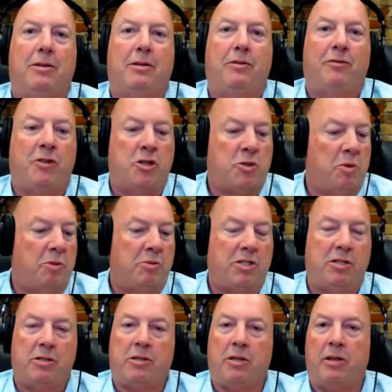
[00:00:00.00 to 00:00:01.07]
First one was
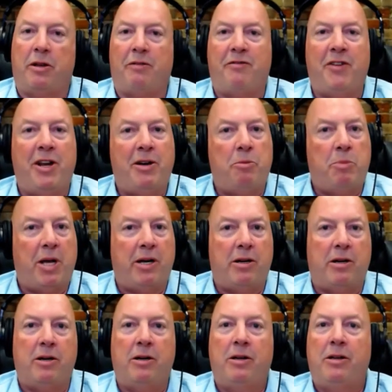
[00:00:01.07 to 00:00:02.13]
just a little fender
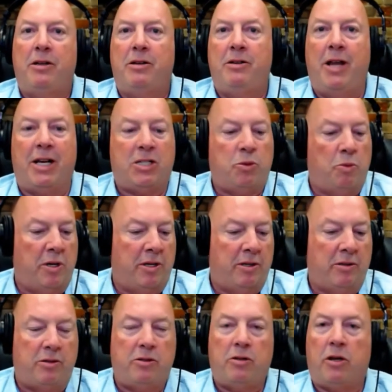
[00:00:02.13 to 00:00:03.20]
bender. Next
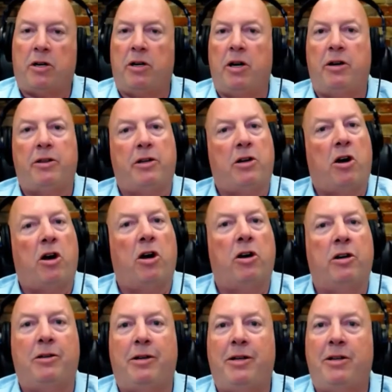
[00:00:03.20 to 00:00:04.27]
one took her out of the car
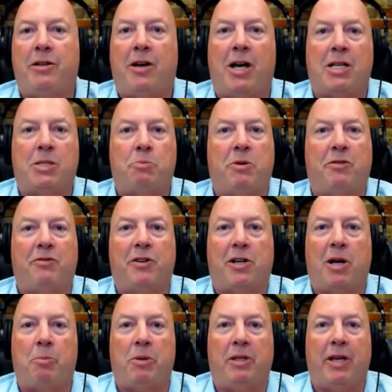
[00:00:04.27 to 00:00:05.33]
and into the hospital for a
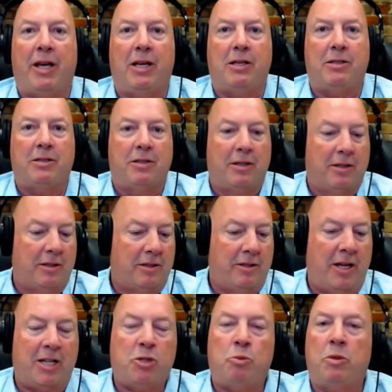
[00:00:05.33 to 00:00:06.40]
couple days.
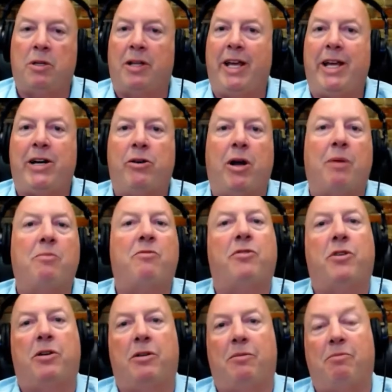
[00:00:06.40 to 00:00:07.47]
Next one laid her up
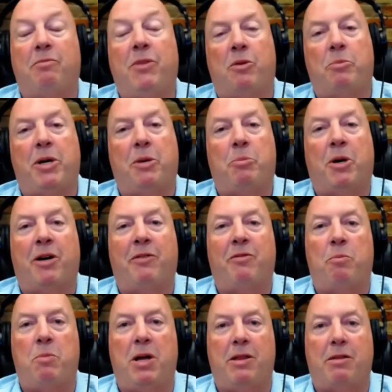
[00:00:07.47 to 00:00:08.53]
for, better part of a
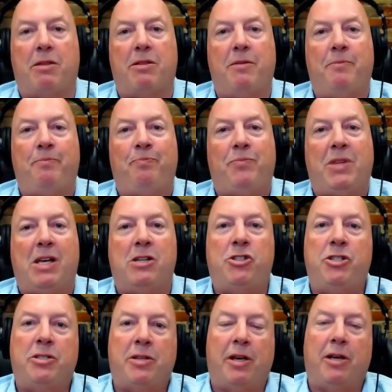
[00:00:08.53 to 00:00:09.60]
month. And
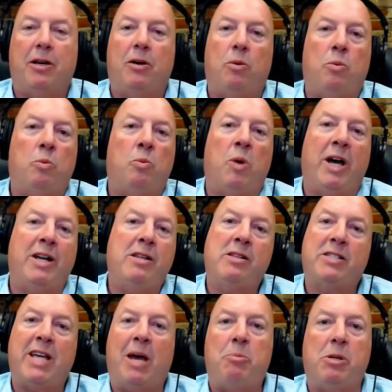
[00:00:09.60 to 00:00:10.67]
she's like, why did
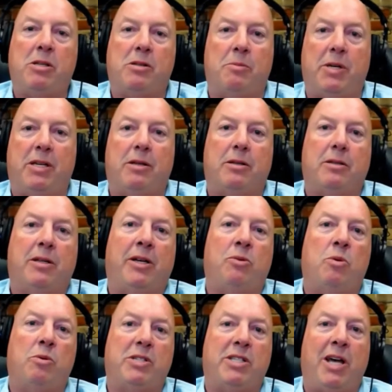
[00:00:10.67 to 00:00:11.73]
this happen to me? Like,
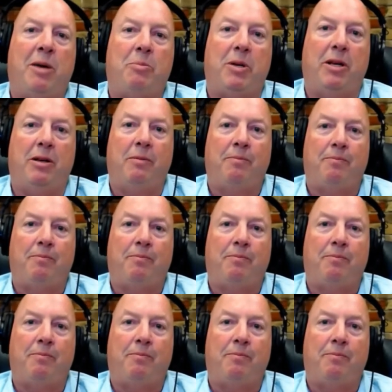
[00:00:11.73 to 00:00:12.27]
what was happening?